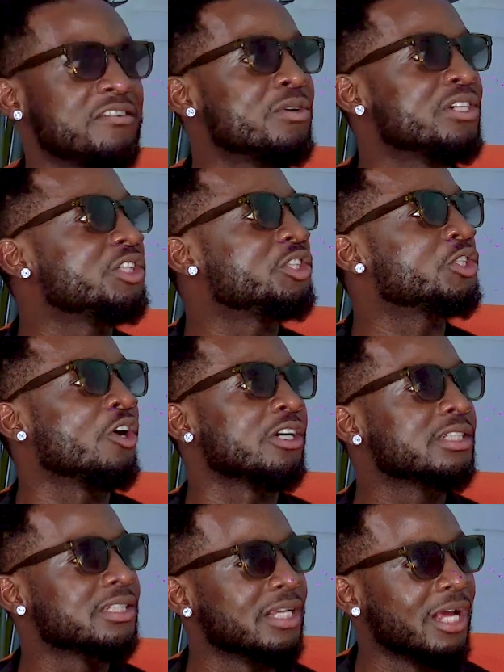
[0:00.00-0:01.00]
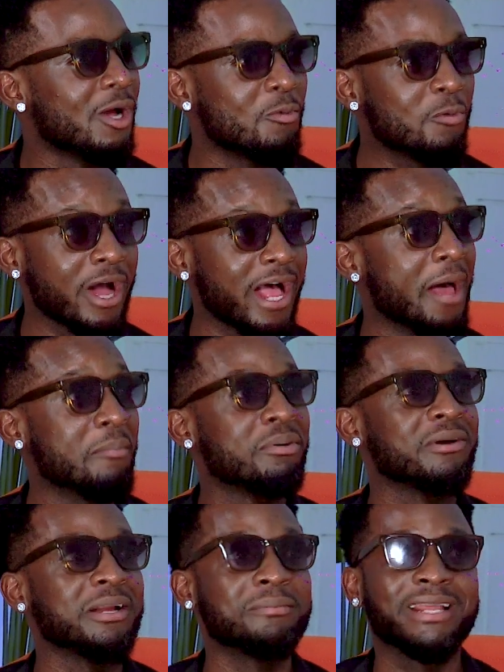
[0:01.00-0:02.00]
is shocked. What
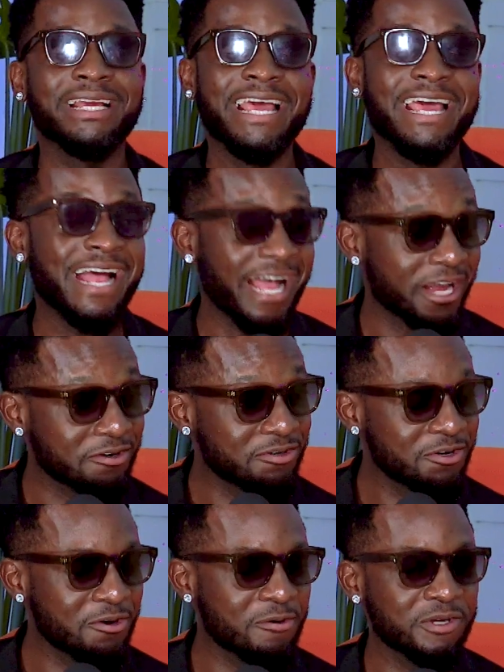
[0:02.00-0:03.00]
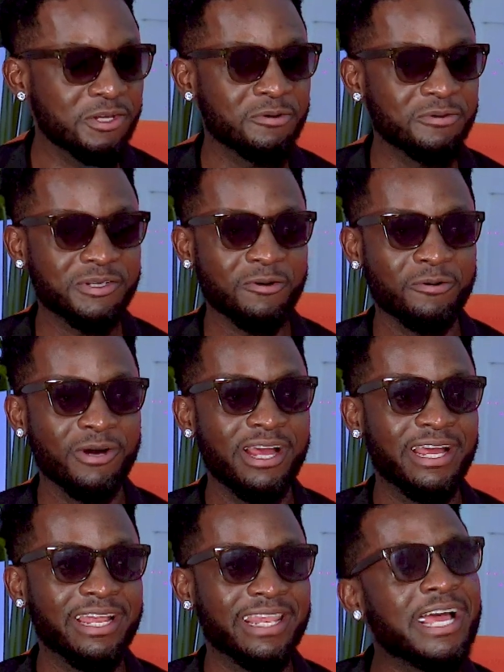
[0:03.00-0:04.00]
happened? I'm like, I don't know, So
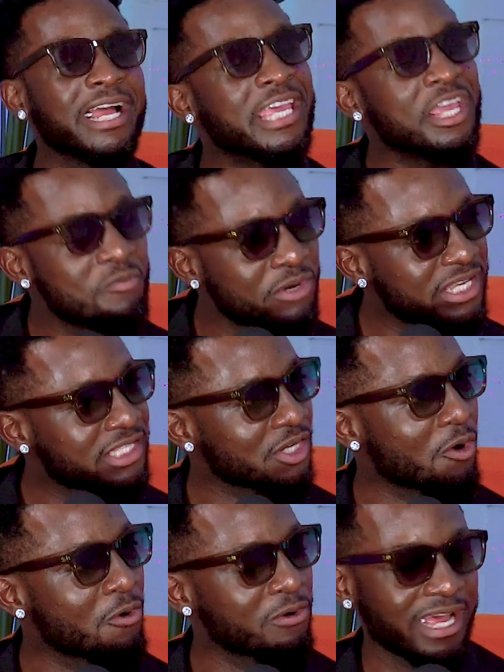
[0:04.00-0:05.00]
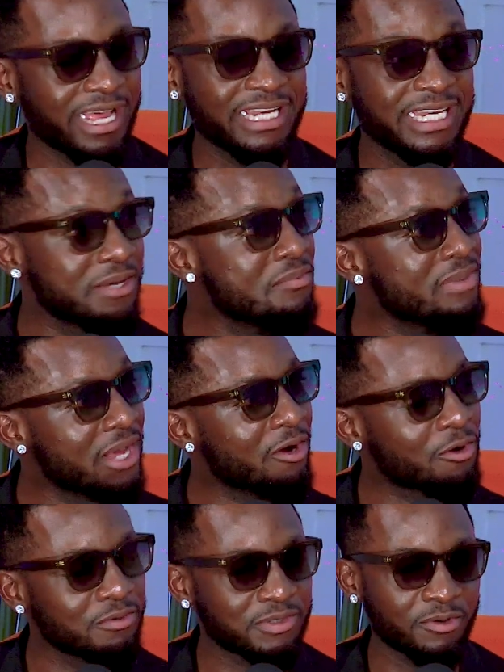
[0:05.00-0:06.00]
that came with its own. And Nimbe
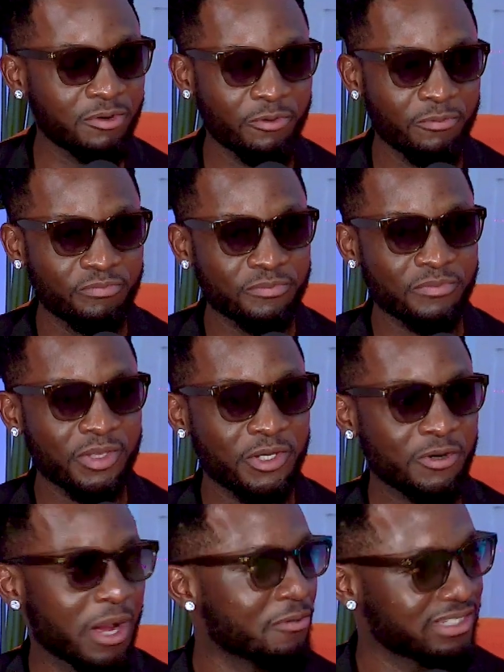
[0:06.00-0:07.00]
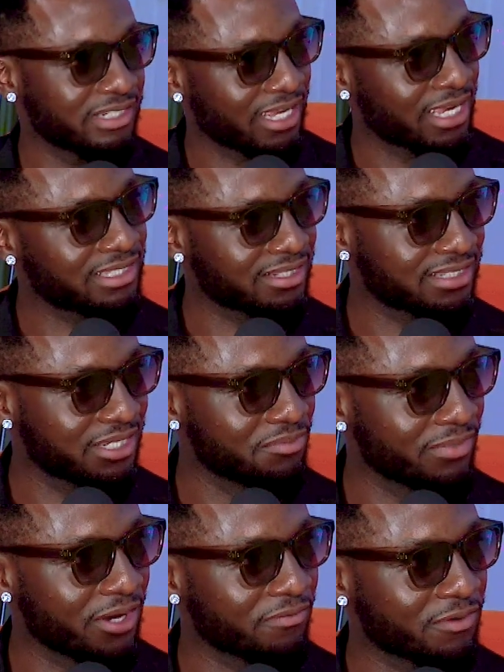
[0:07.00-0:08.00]
also, I wasn't cast as Nimbe,
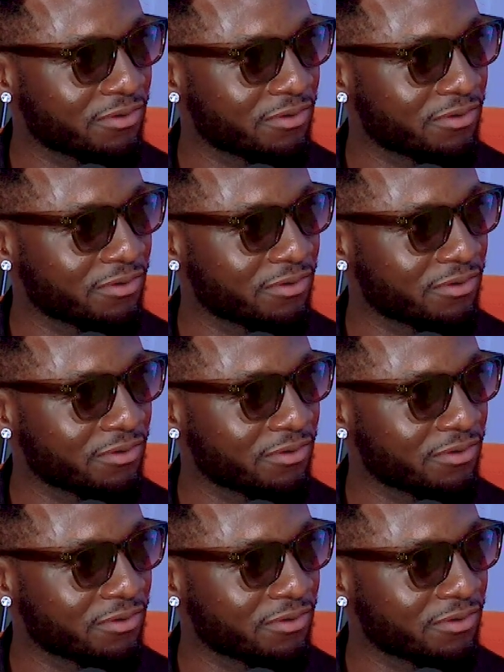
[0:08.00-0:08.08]
of